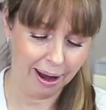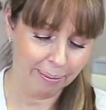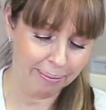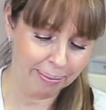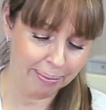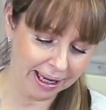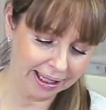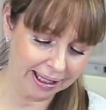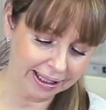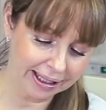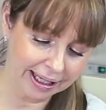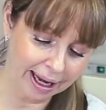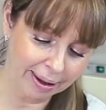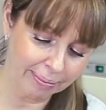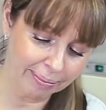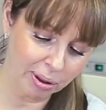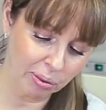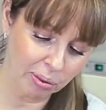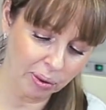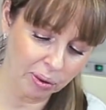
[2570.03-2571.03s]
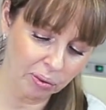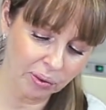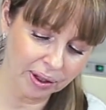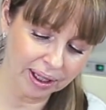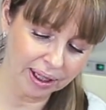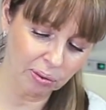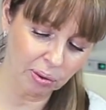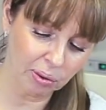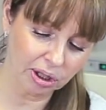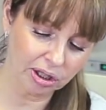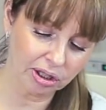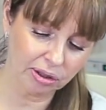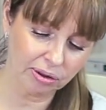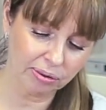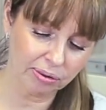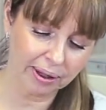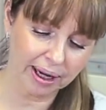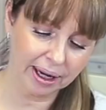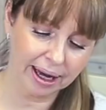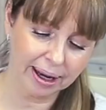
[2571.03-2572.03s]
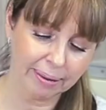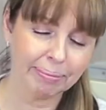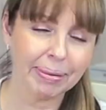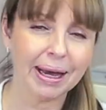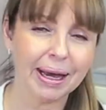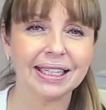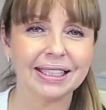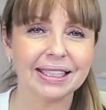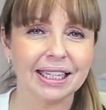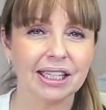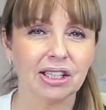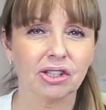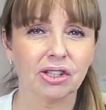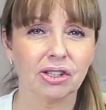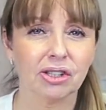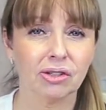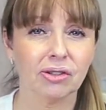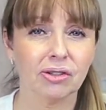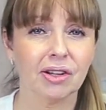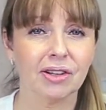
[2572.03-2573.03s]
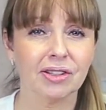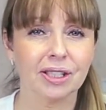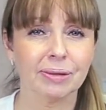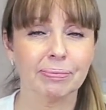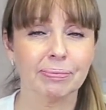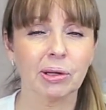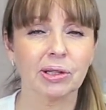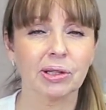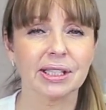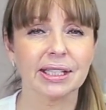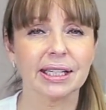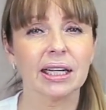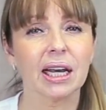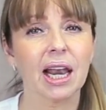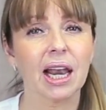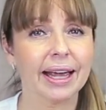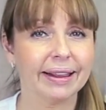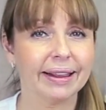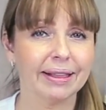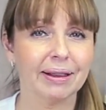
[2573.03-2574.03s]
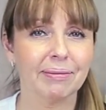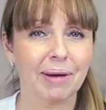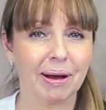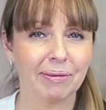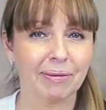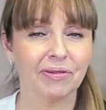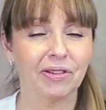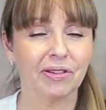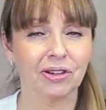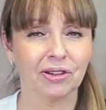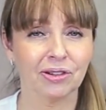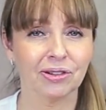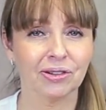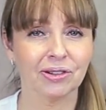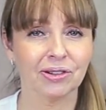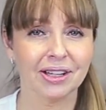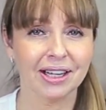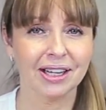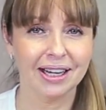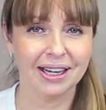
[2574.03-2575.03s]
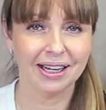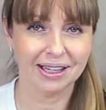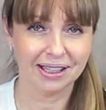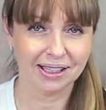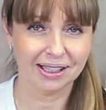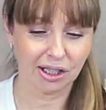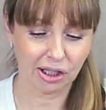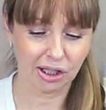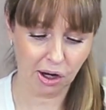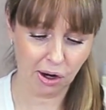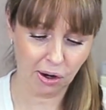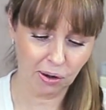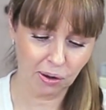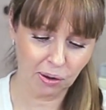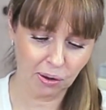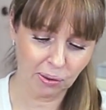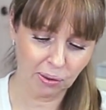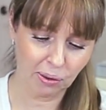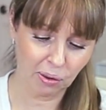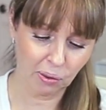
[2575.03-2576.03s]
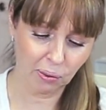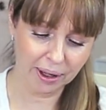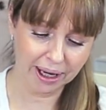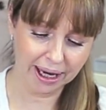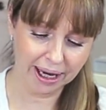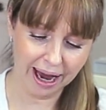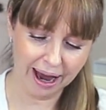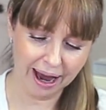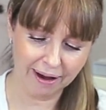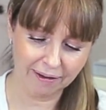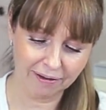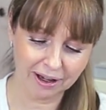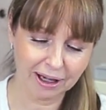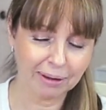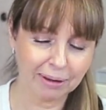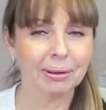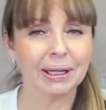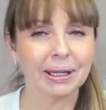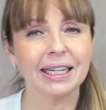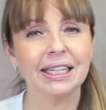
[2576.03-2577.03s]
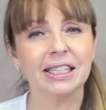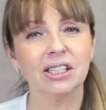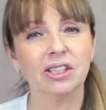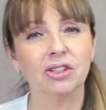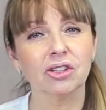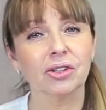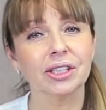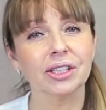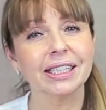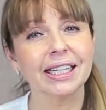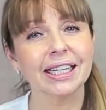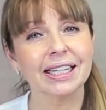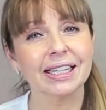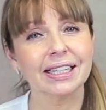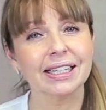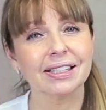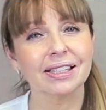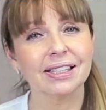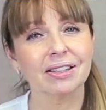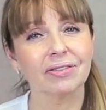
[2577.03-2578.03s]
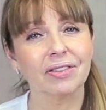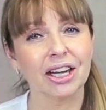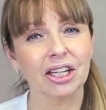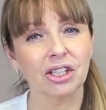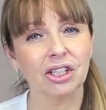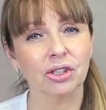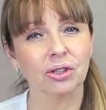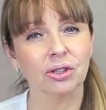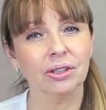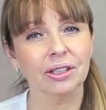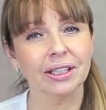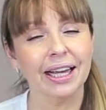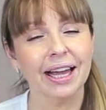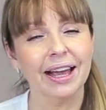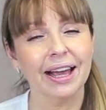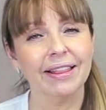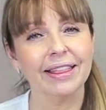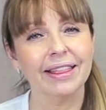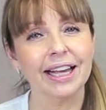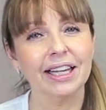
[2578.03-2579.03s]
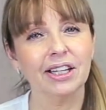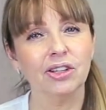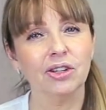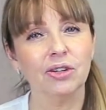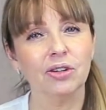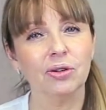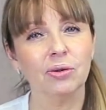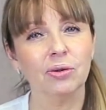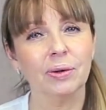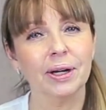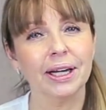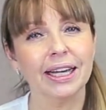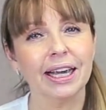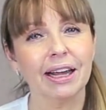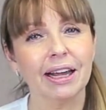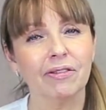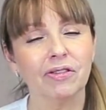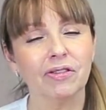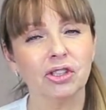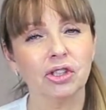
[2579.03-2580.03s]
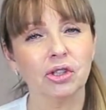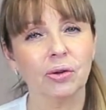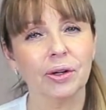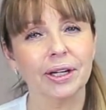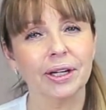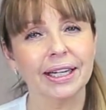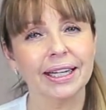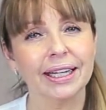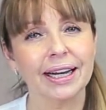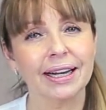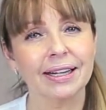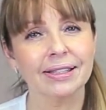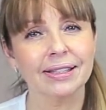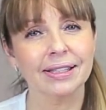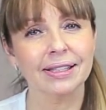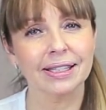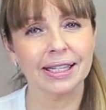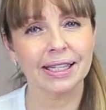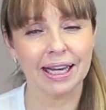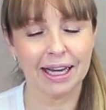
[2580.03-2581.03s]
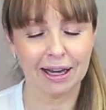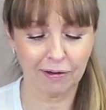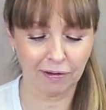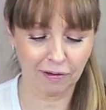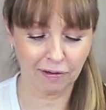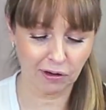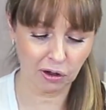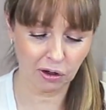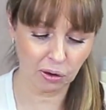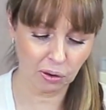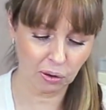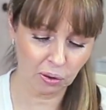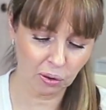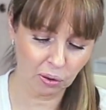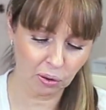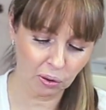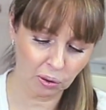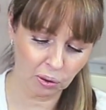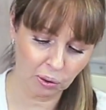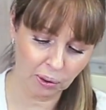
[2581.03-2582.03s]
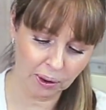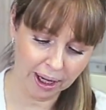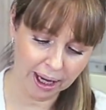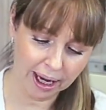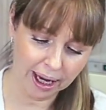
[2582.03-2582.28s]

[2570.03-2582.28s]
But we really want to pay attention to those spots and lighten them up for her. So we have completed Kritika's facial. Thank you again for joining us. If you